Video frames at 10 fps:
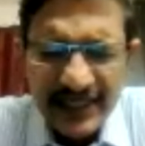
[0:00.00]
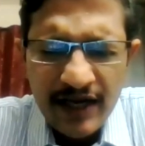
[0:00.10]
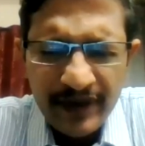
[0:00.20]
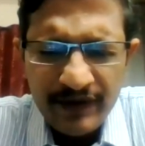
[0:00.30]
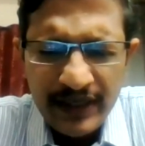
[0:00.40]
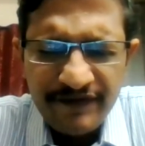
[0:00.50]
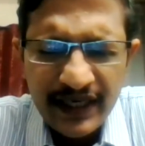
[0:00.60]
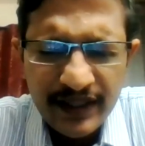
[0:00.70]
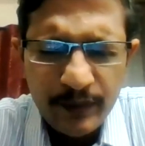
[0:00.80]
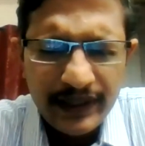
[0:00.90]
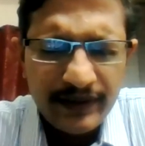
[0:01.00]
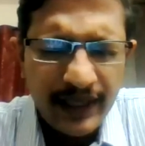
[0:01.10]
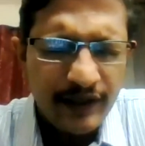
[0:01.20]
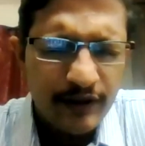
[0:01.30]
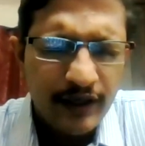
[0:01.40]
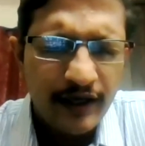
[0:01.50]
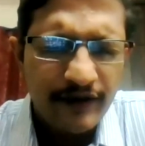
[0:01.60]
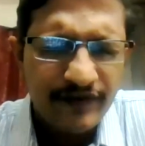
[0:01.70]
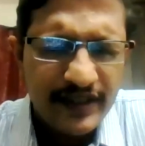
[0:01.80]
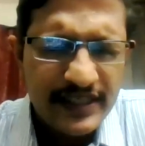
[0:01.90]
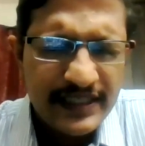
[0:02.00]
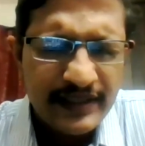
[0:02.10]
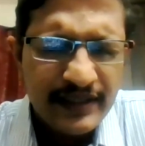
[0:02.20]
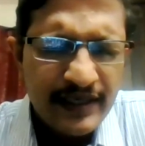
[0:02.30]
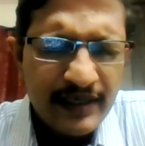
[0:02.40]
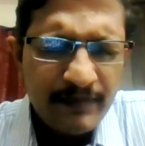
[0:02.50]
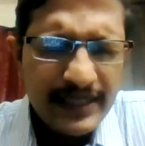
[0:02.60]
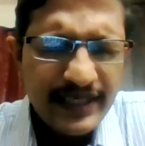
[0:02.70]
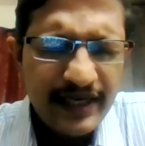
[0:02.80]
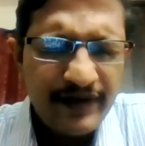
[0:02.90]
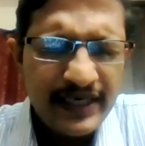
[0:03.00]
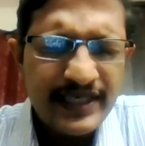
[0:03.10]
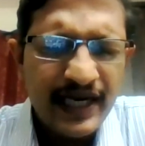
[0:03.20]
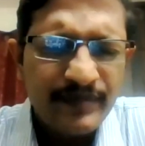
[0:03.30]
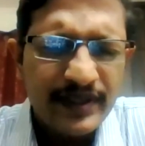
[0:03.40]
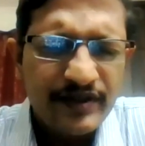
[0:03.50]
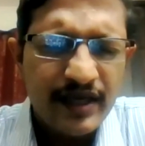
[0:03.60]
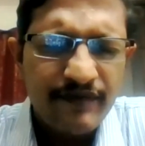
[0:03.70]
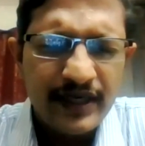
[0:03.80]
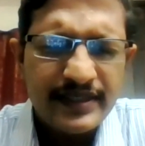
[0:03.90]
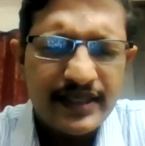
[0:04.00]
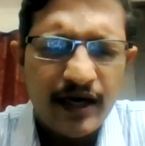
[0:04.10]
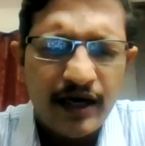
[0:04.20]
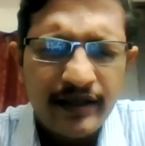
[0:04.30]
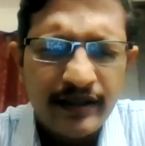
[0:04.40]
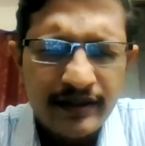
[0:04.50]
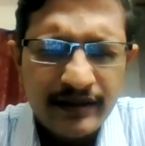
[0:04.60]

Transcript: loving Heavenly Father, we thank you, Lord, for this blessed evening time that you've given us, Lord.